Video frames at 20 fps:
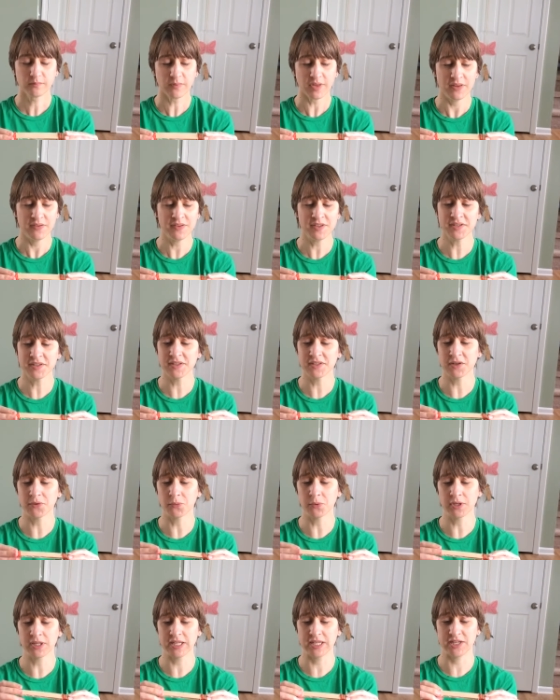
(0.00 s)
And this is a
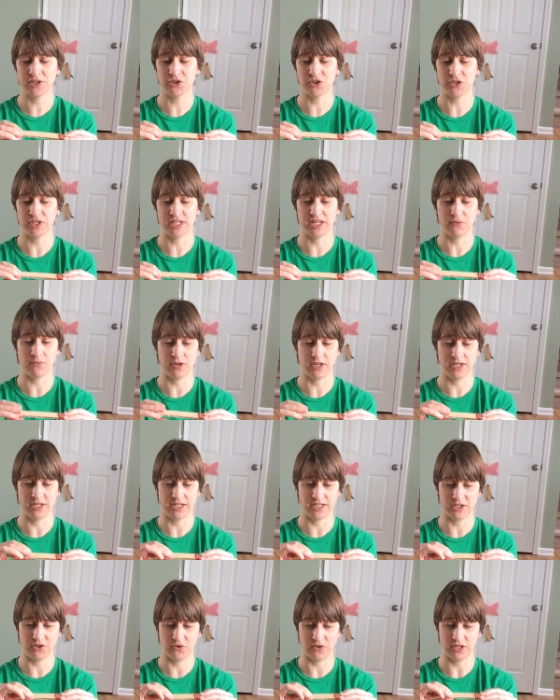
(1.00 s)
really interesting one
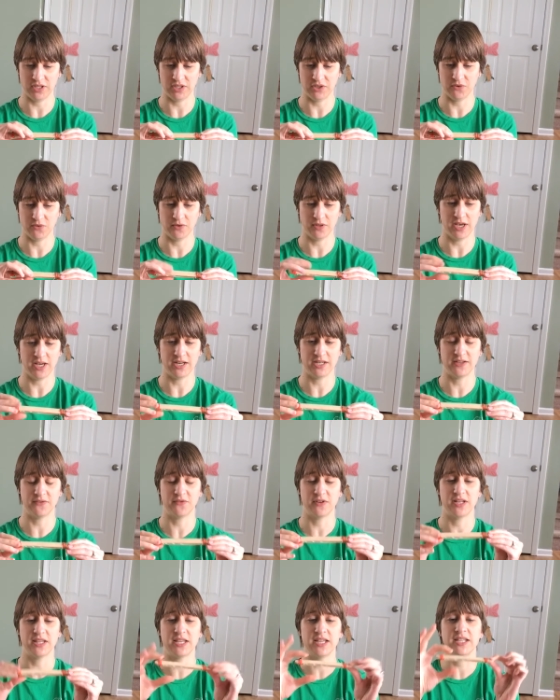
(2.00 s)
because you can do a lot of
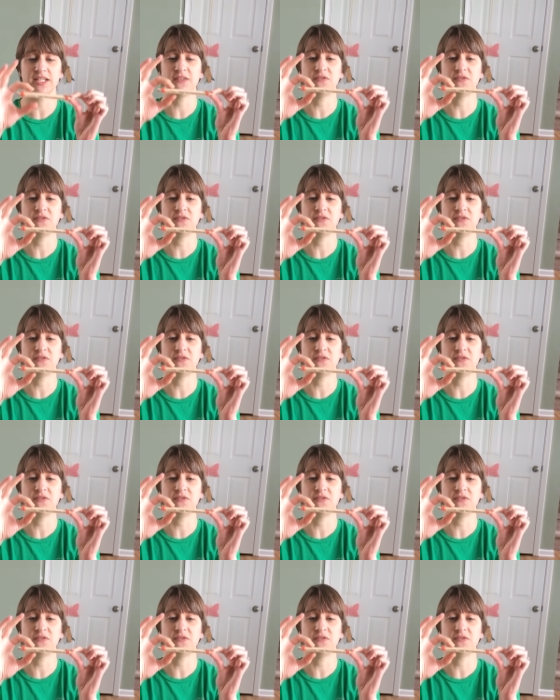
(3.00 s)
different things.